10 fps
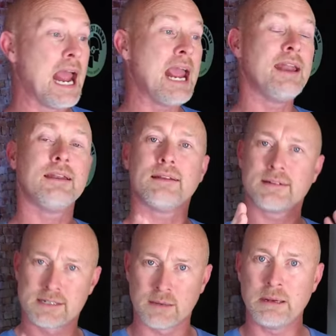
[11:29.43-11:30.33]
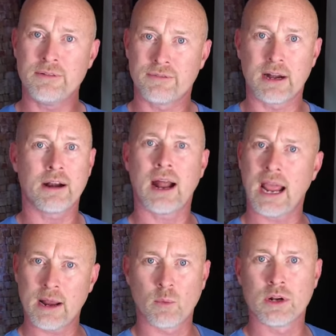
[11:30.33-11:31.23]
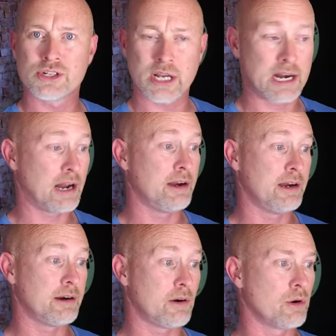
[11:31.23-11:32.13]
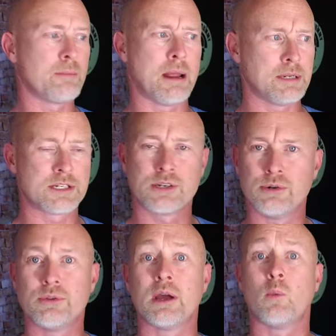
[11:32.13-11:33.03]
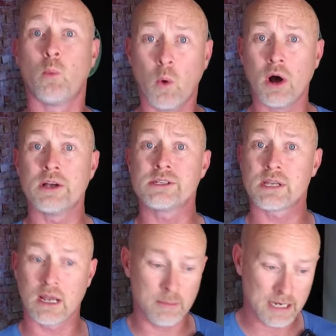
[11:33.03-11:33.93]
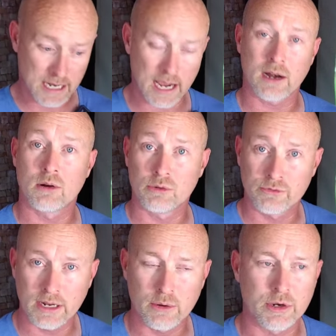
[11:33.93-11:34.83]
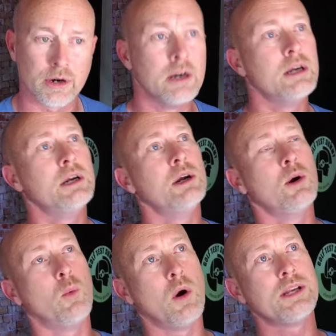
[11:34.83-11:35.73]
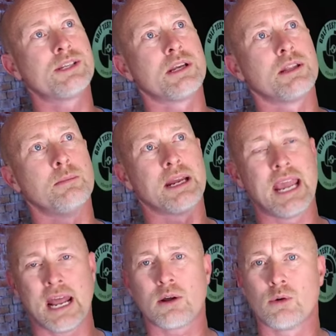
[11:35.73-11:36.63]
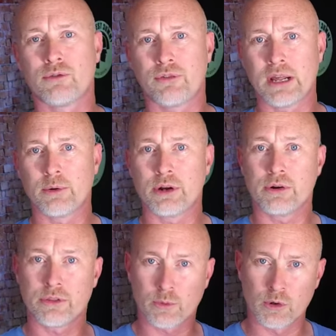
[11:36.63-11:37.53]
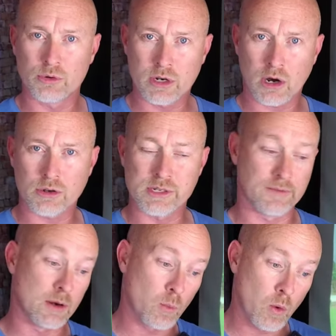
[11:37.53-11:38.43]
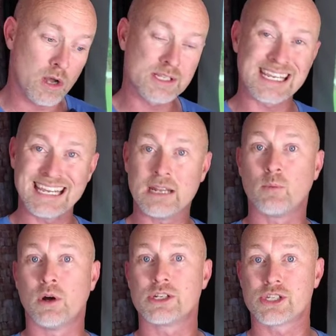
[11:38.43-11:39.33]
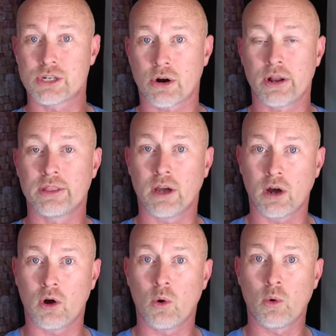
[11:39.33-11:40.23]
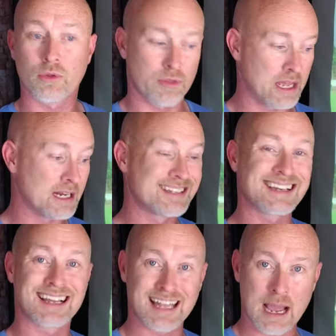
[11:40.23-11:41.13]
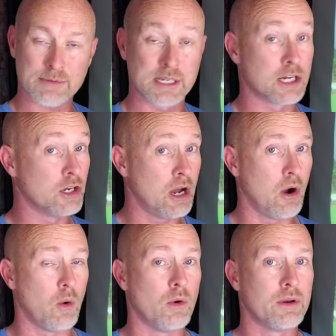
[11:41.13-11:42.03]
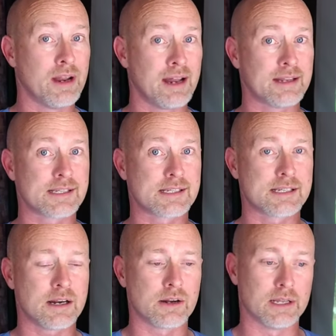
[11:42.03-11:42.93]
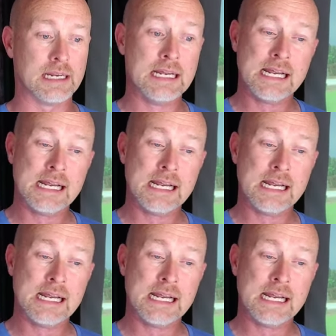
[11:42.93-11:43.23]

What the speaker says: And to be fair, I had one shot out here, or maybe two, that was a mechanical failure. Was the mechanical failure the root cause of it? Was it what started the whole thing to collapsing? No, not necessarily.